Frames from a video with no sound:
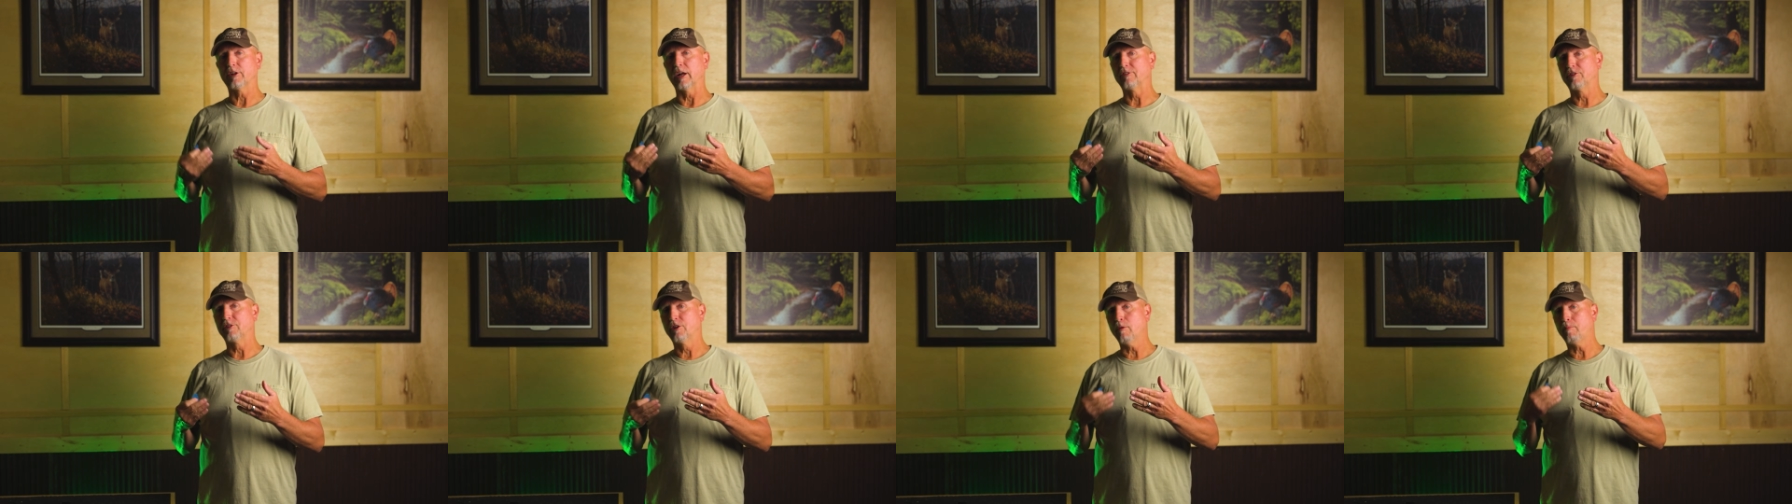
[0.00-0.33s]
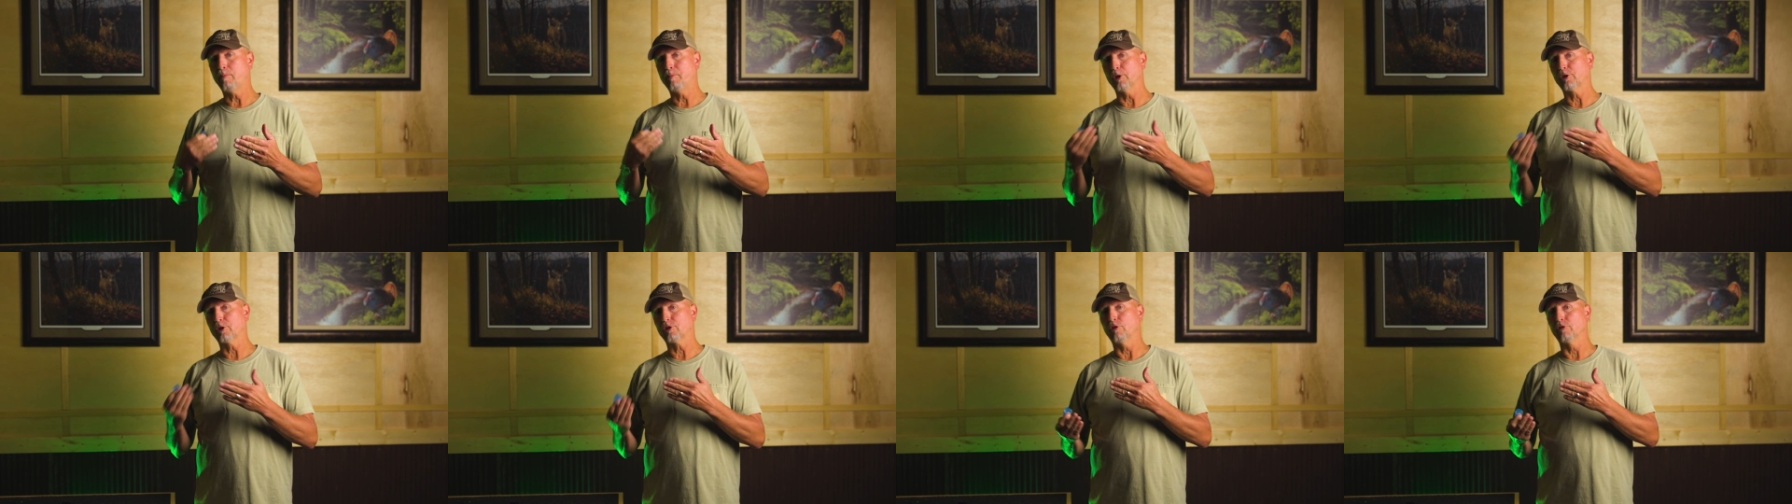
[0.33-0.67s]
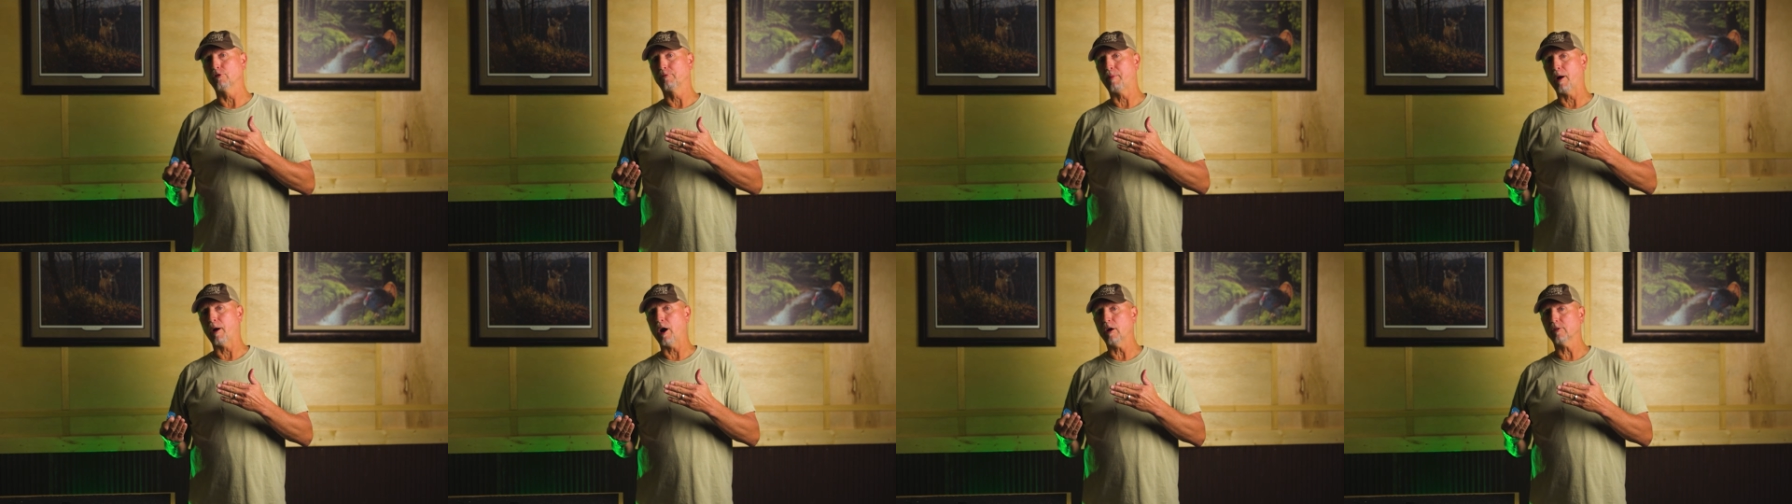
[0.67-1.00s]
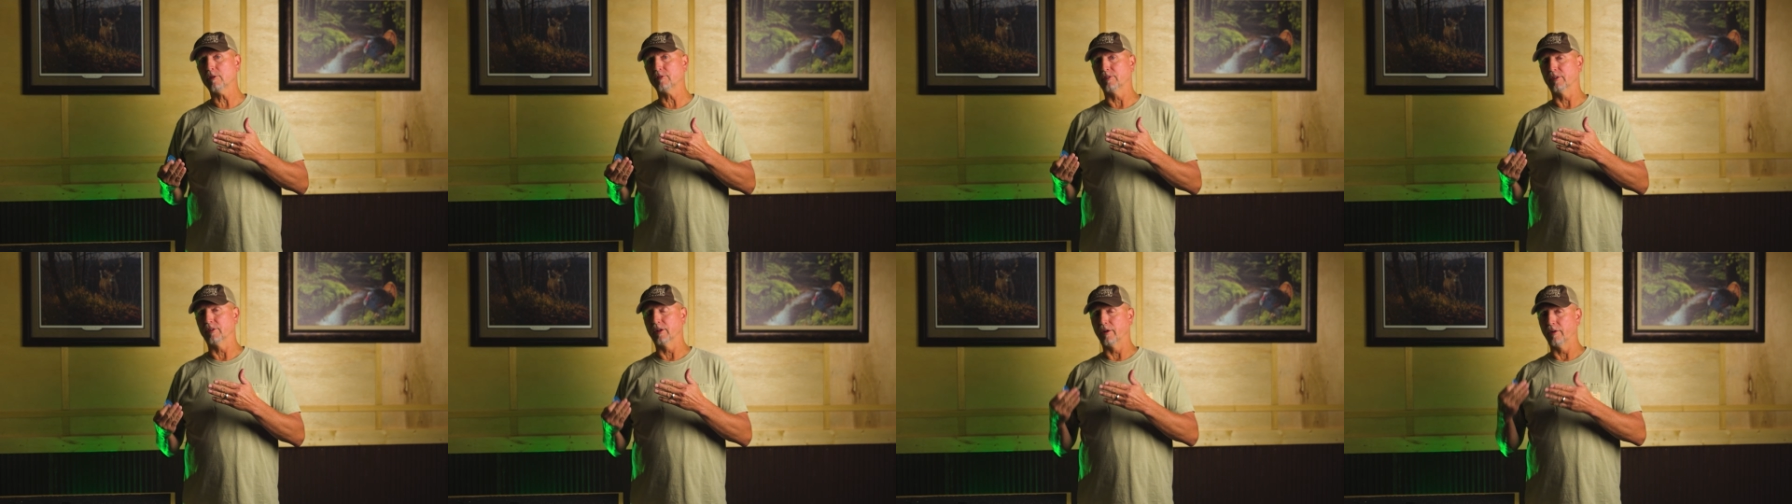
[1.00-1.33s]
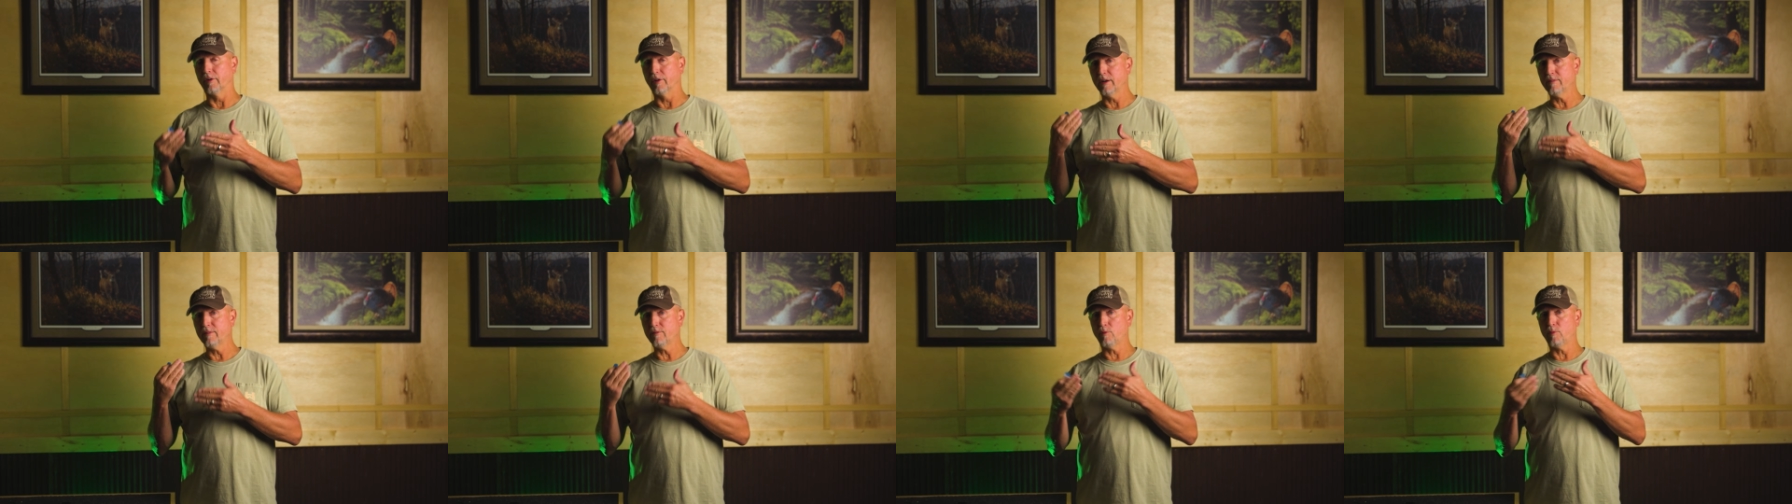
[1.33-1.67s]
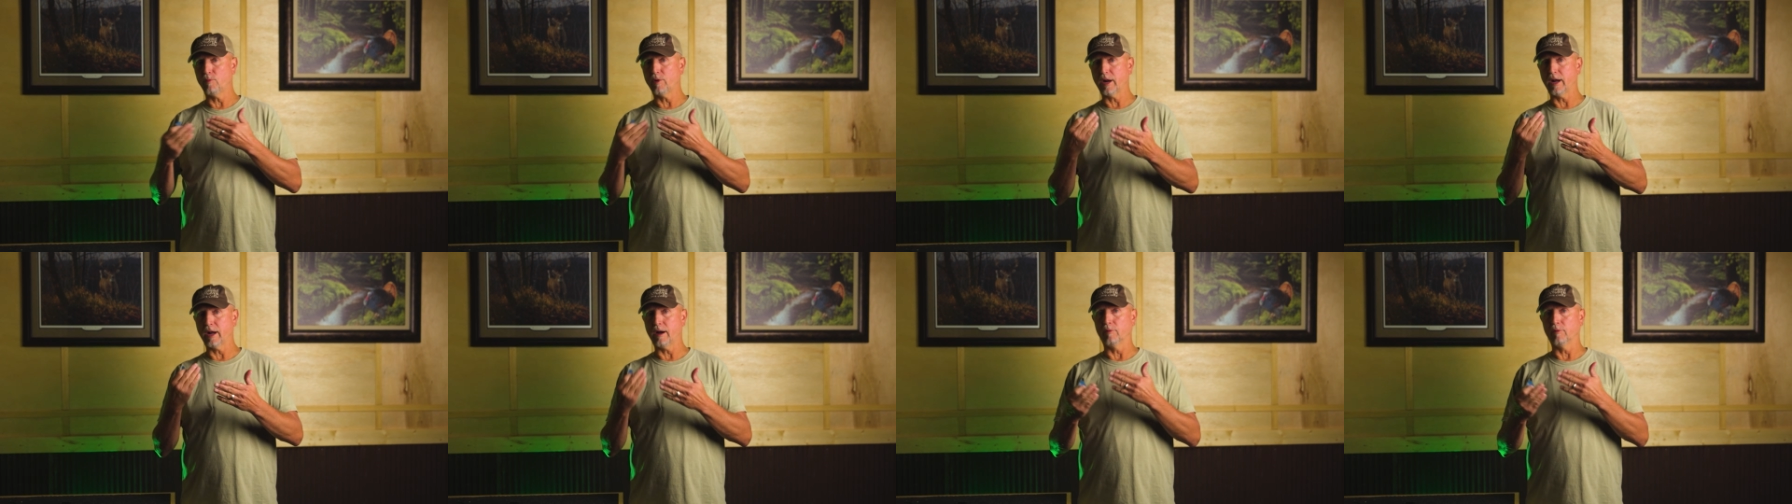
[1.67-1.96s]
I still put those pauses in there. Even when I